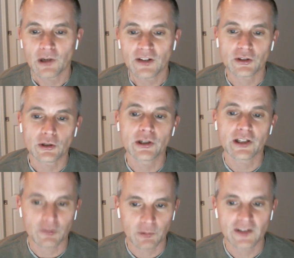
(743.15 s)
Price to
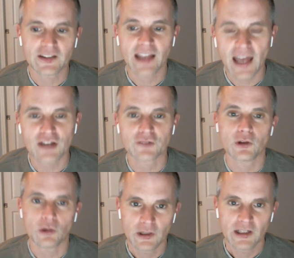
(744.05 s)
earnings, price to cash
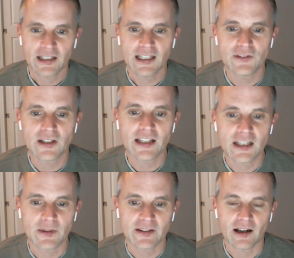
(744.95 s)
flow, E
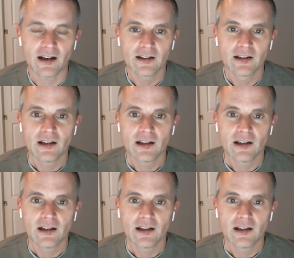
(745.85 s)
V to EBITDA.